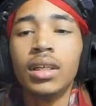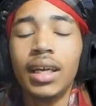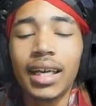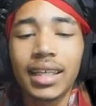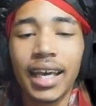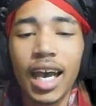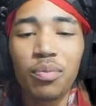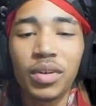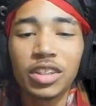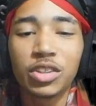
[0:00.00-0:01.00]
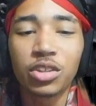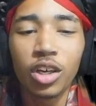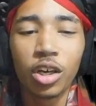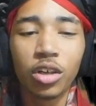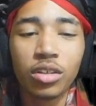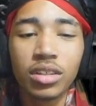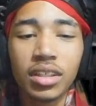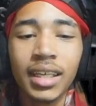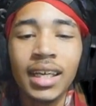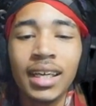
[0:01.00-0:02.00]
It can't be true!
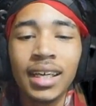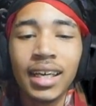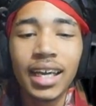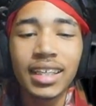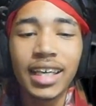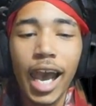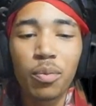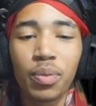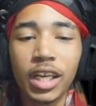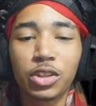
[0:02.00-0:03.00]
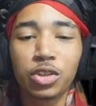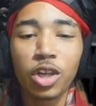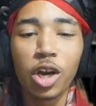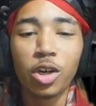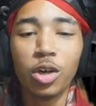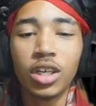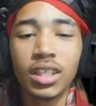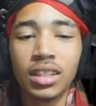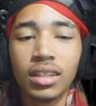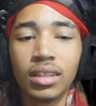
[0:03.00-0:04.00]
It can't be true!
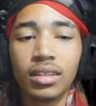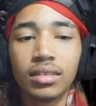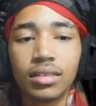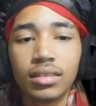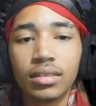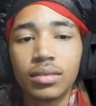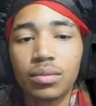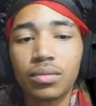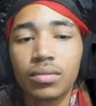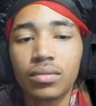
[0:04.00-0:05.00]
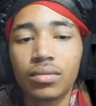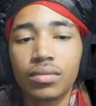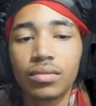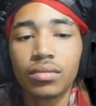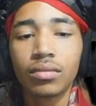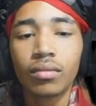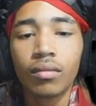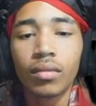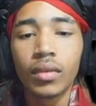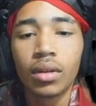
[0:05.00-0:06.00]
Ah.
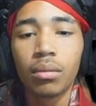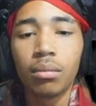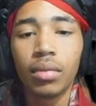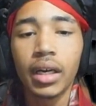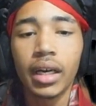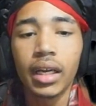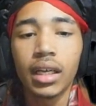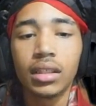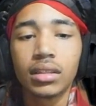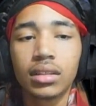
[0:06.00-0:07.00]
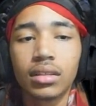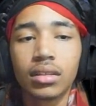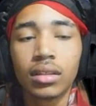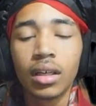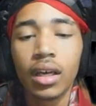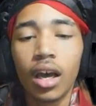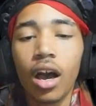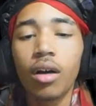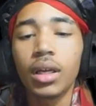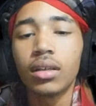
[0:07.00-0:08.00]
But it is.
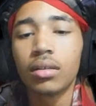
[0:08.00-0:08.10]
Oh,